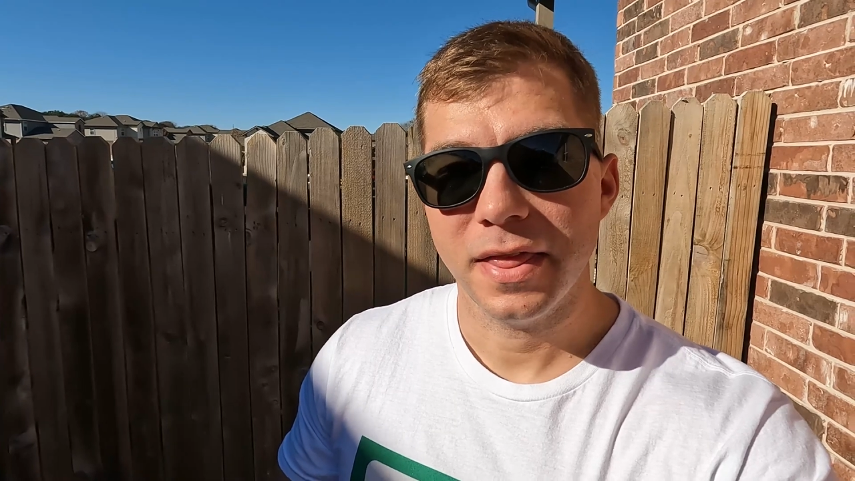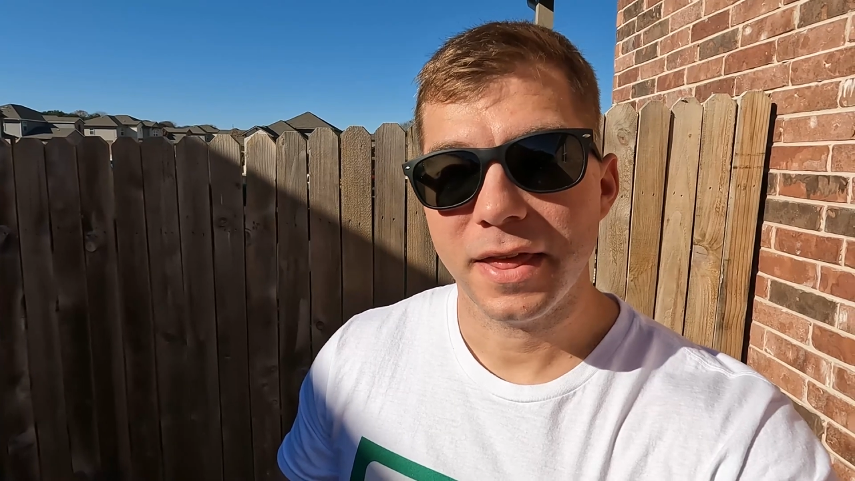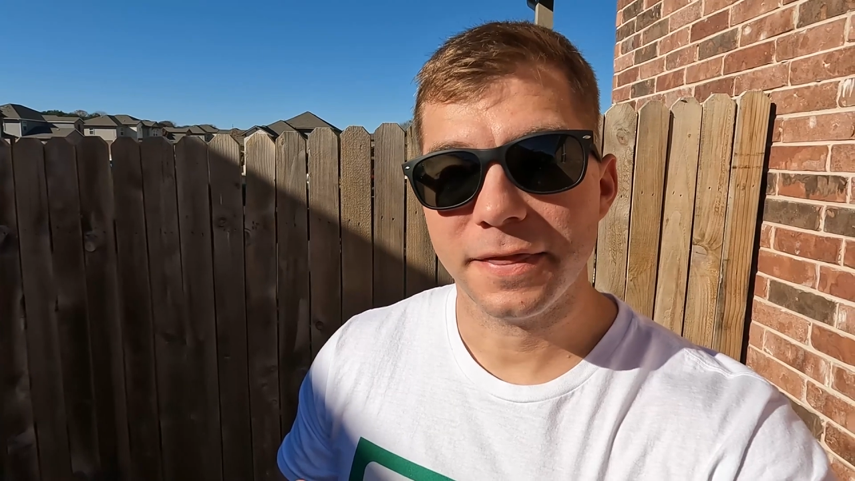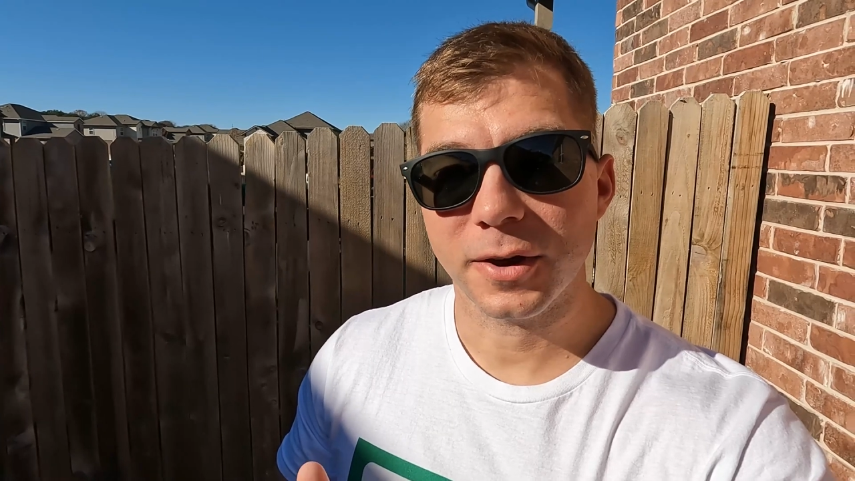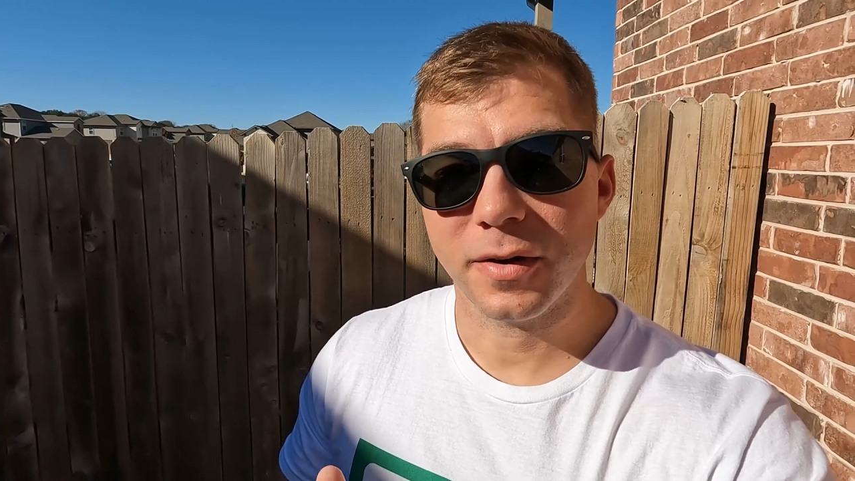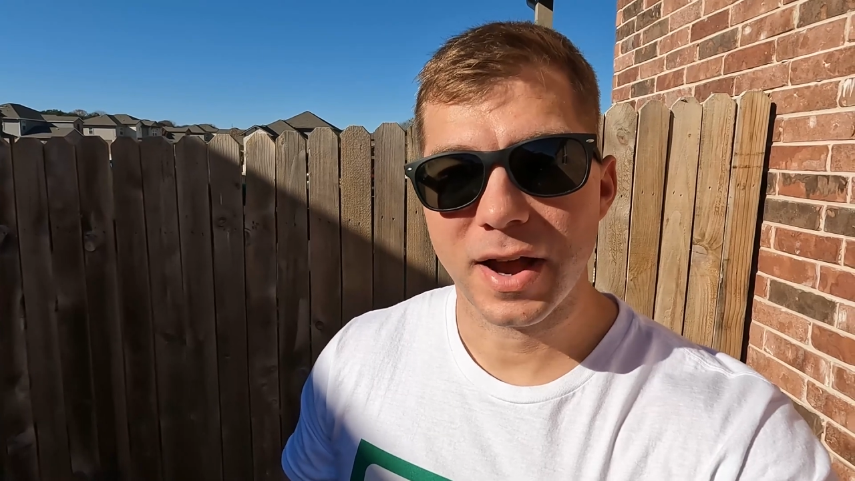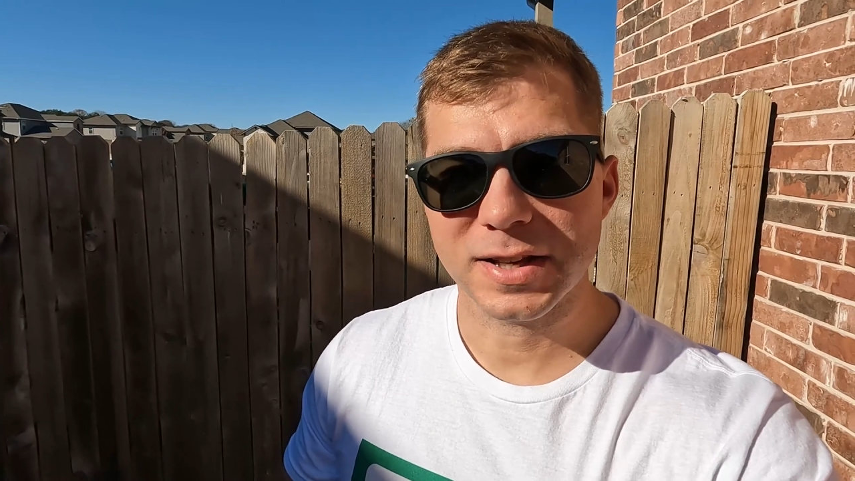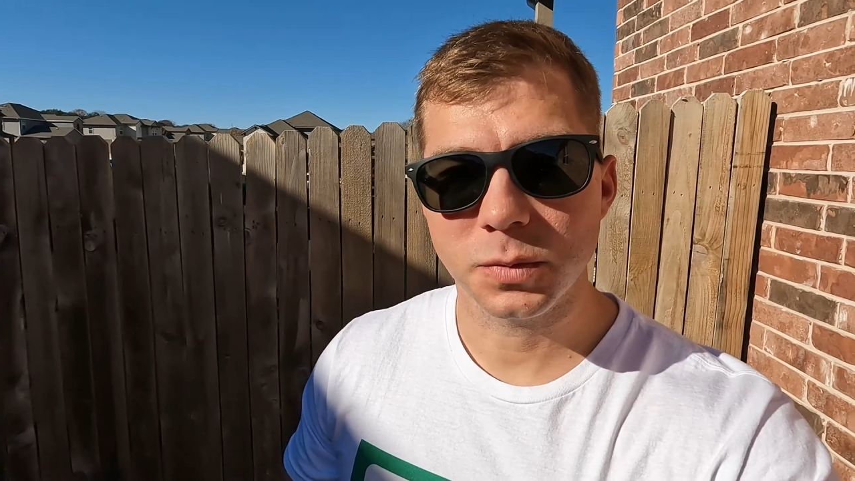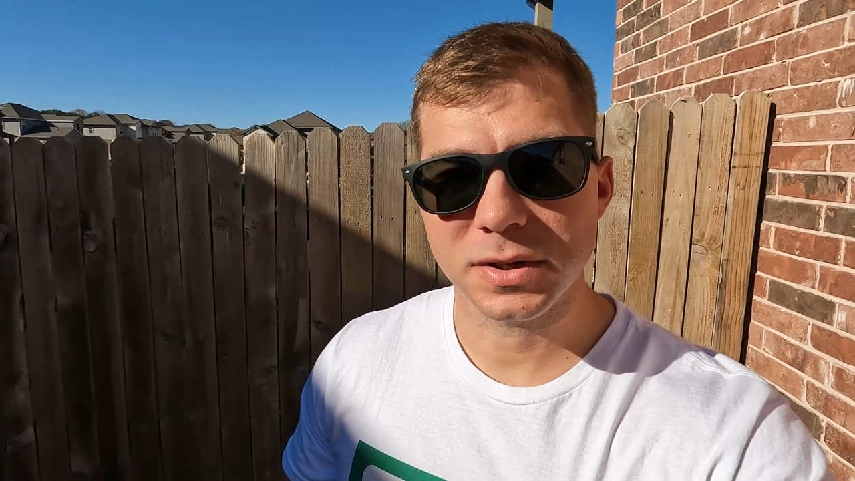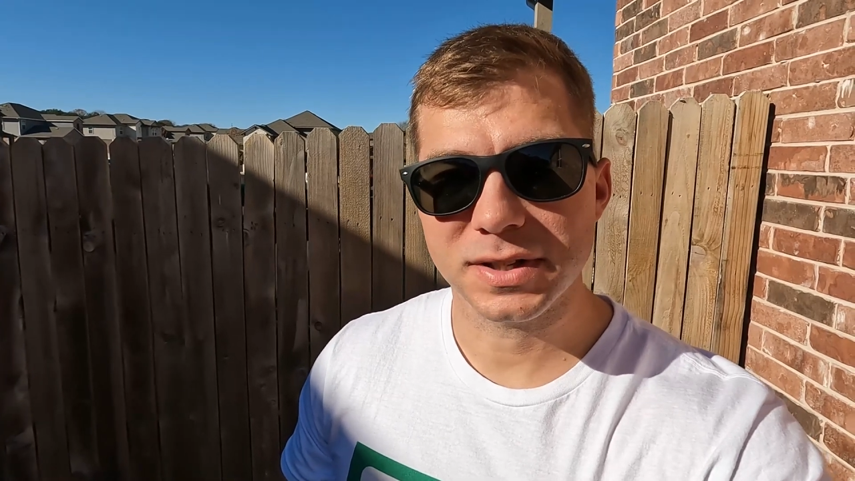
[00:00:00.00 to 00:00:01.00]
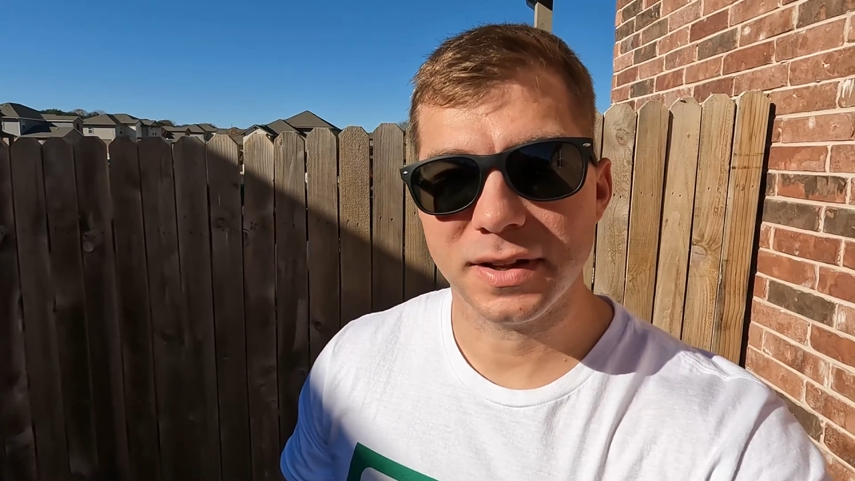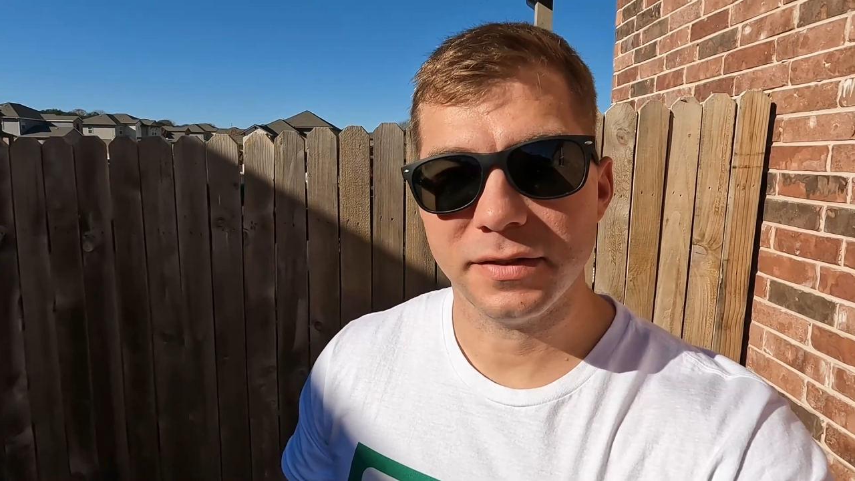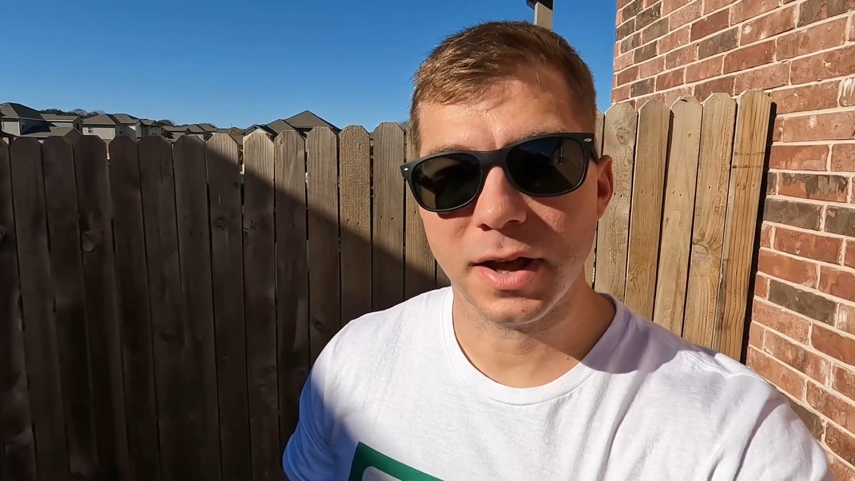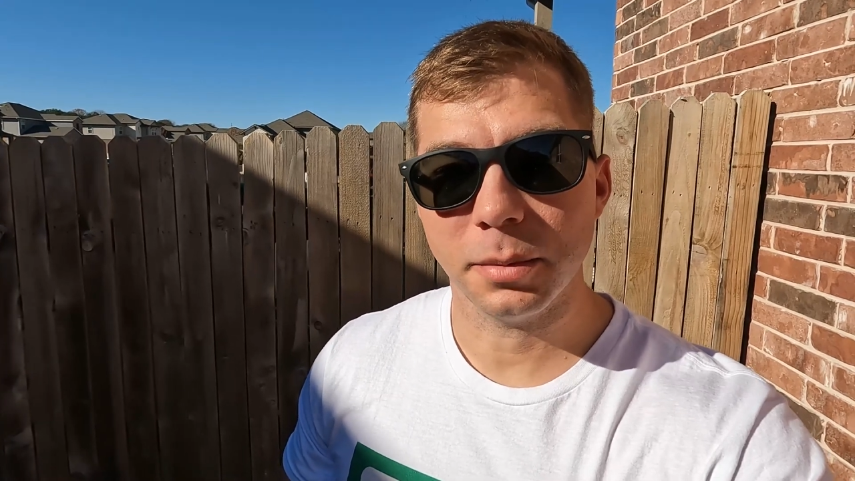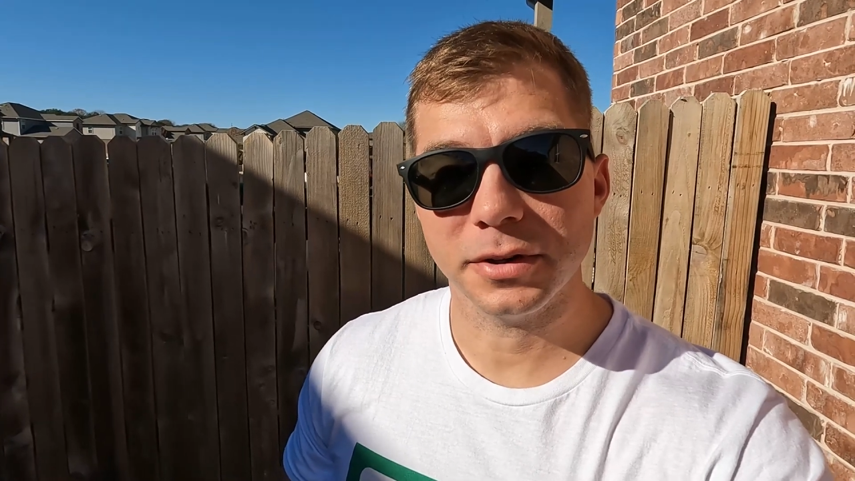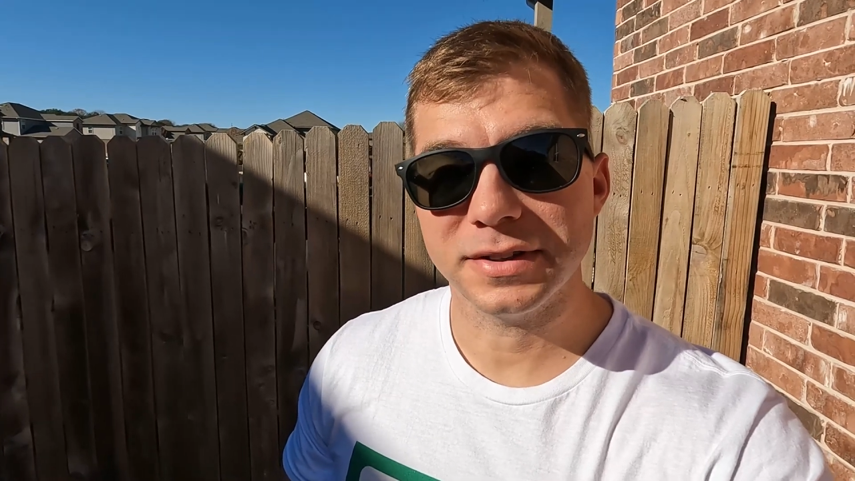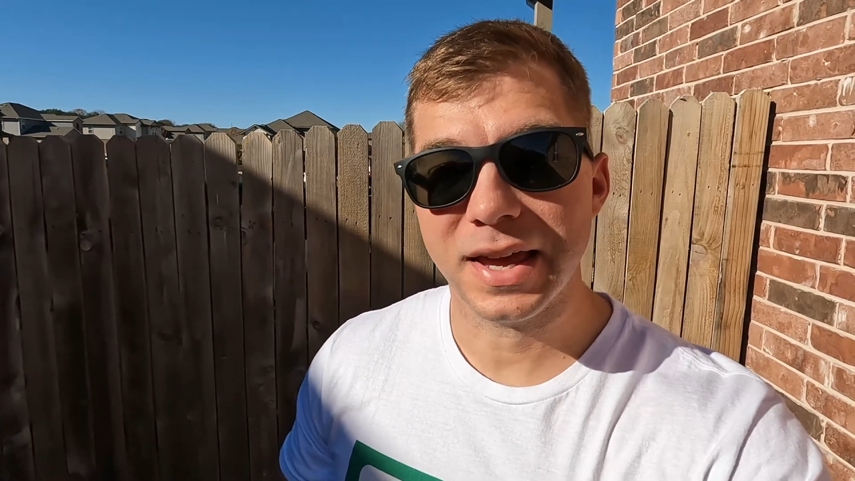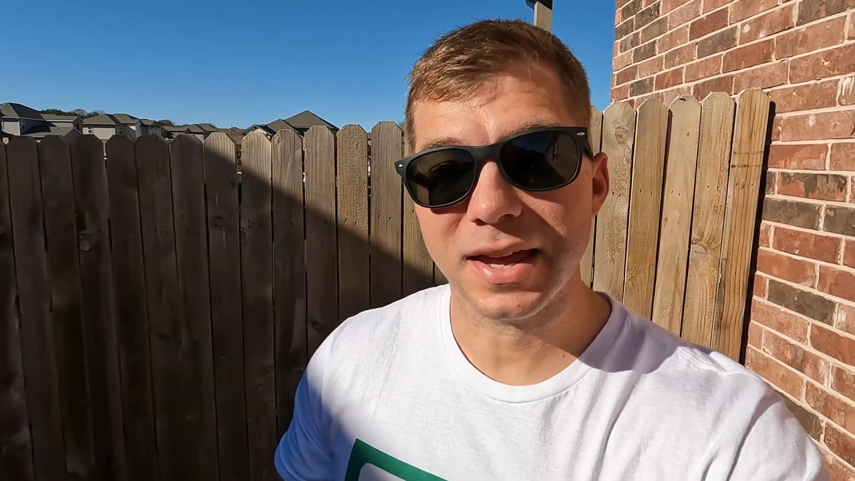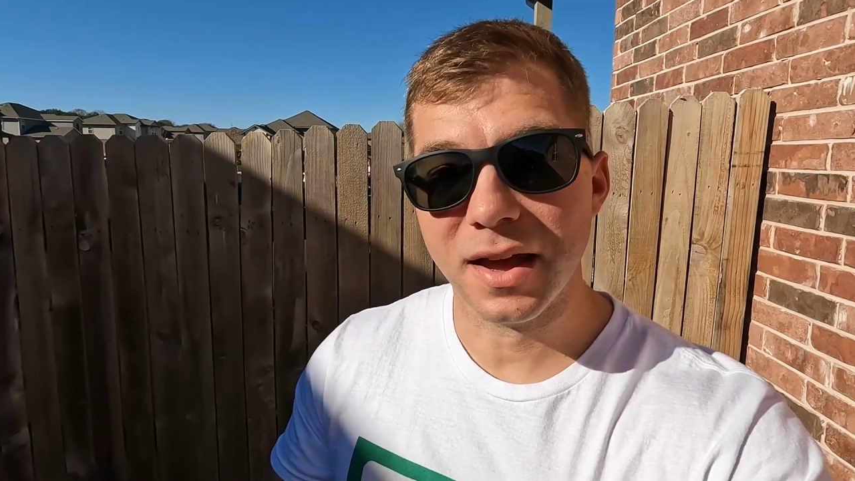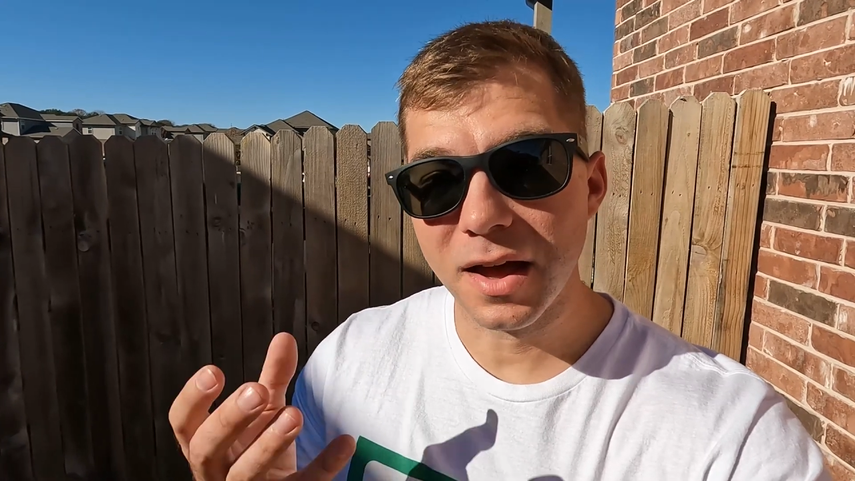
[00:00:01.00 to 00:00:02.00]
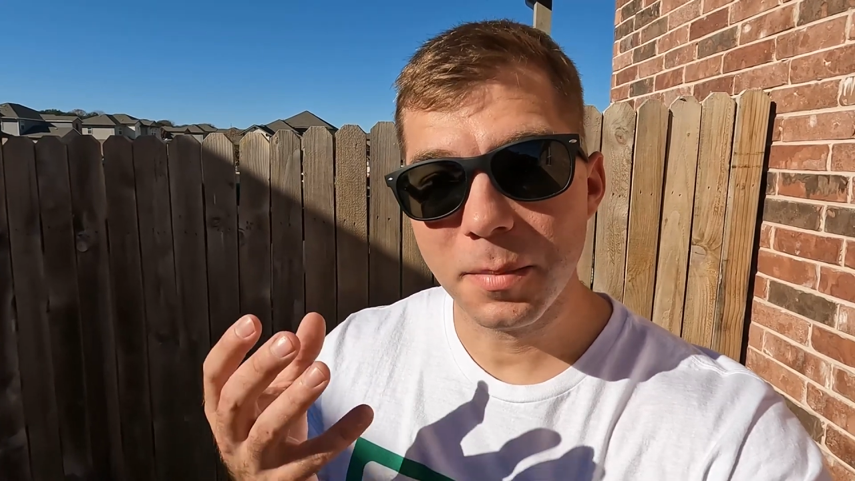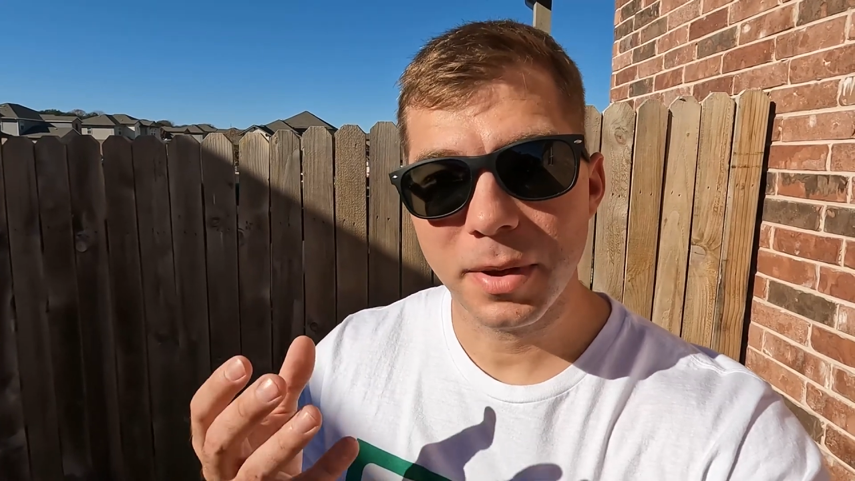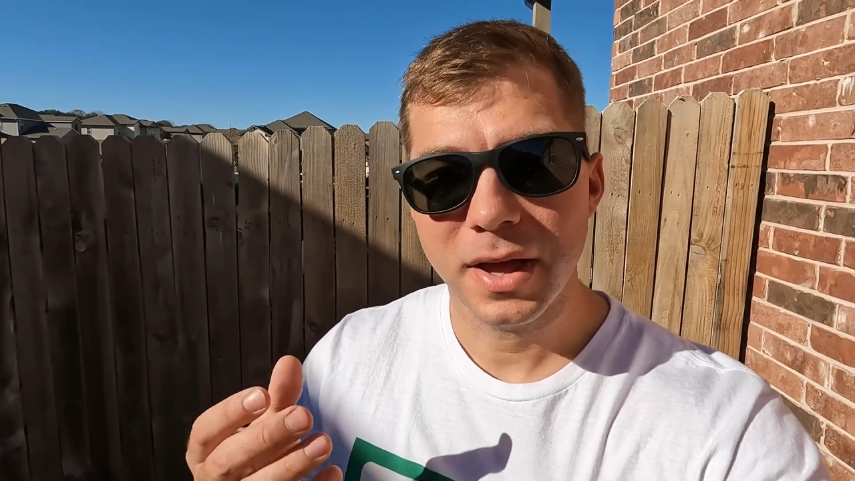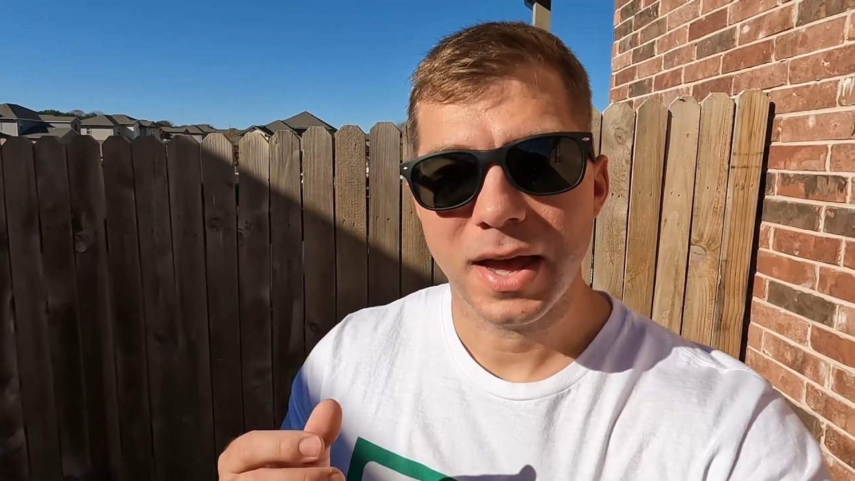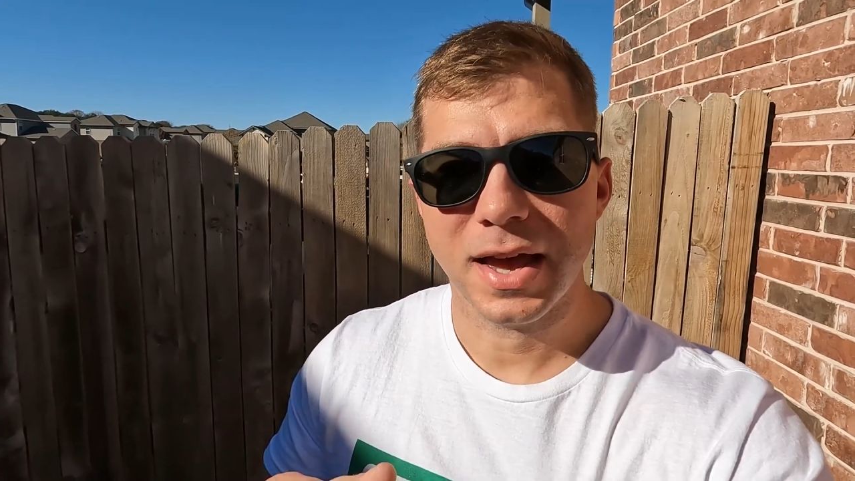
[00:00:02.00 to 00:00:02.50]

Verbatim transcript: that the grass wasn't even able to take up